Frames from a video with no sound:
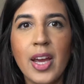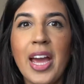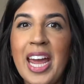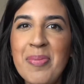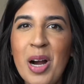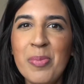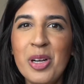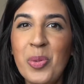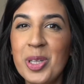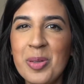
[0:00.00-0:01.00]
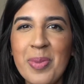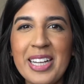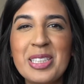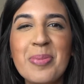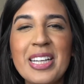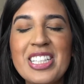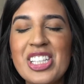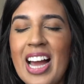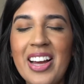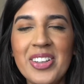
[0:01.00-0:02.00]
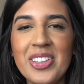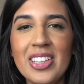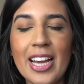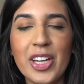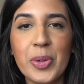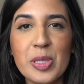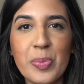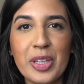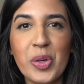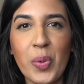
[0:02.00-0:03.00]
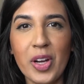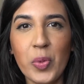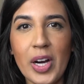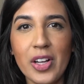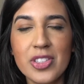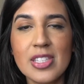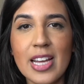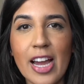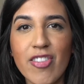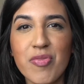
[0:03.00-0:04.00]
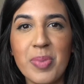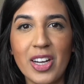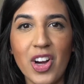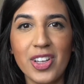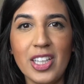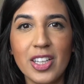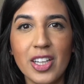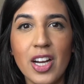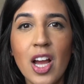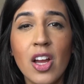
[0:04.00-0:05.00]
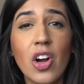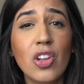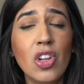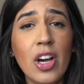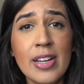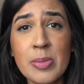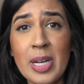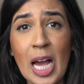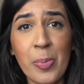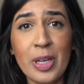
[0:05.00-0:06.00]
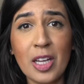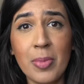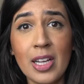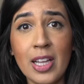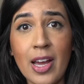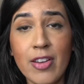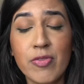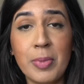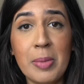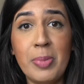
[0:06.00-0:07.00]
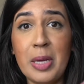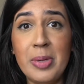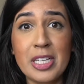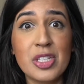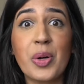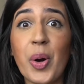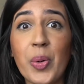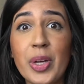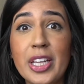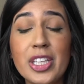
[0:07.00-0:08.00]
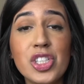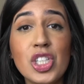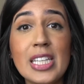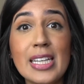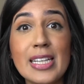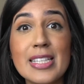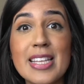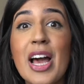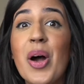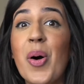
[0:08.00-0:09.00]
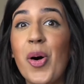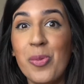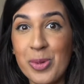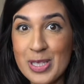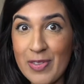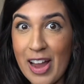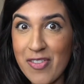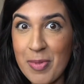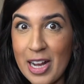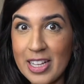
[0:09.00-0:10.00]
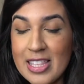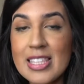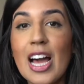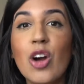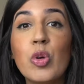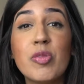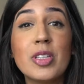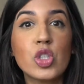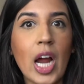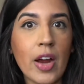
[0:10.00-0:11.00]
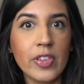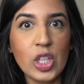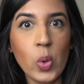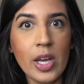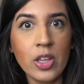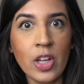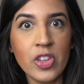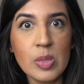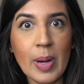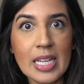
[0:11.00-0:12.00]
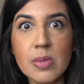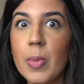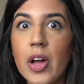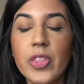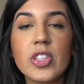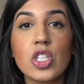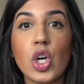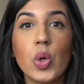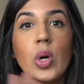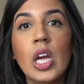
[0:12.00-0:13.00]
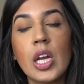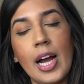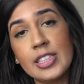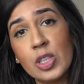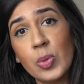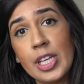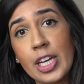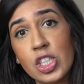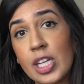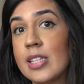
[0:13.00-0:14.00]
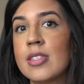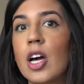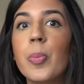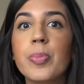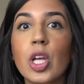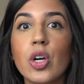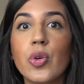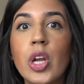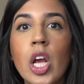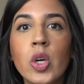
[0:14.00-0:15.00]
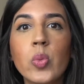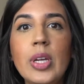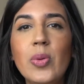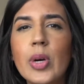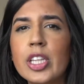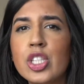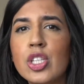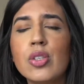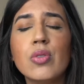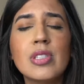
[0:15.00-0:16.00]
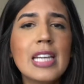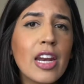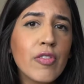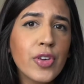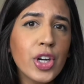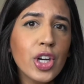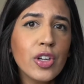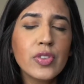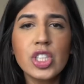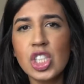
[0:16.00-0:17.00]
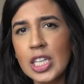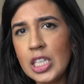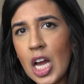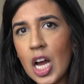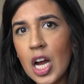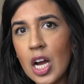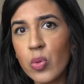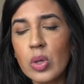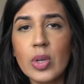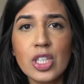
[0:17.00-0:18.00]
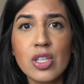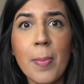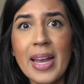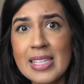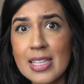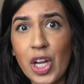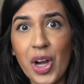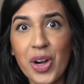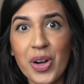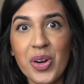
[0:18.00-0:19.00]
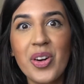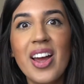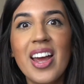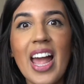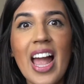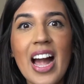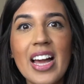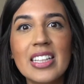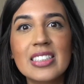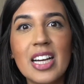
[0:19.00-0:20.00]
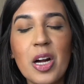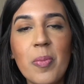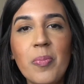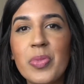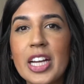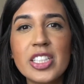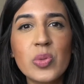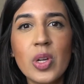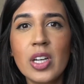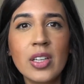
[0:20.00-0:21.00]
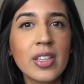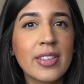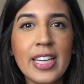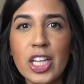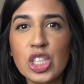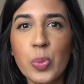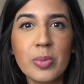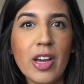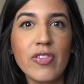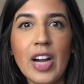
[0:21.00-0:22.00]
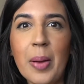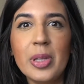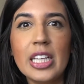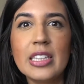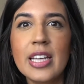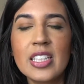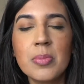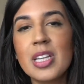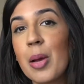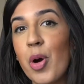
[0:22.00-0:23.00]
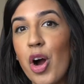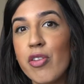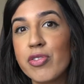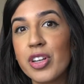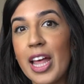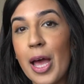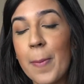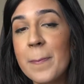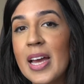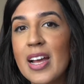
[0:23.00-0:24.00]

Hey mama, welcome back to my channel. I know it's been quite a while since I've been on here. A lot has been happening in my life. My baby is growing. She is almost five months. Uh, we've been traveling quite a lot this past month, so I didn't really get a chance to upload. We went to Denver, Virginia, we went to Mexico, and um, I just wanted to catch up with my family and take some time off for them.